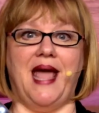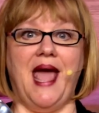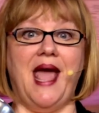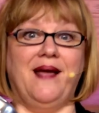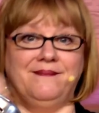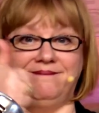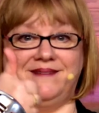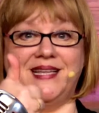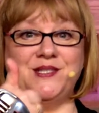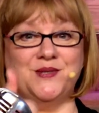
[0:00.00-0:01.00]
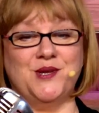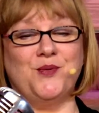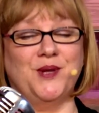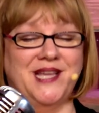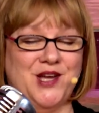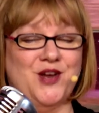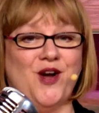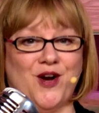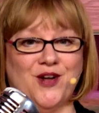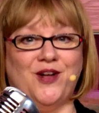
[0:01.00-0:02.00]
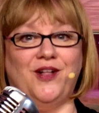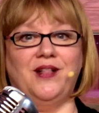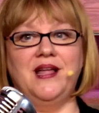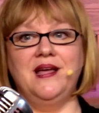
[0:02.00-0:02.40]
hey, this was a really good article.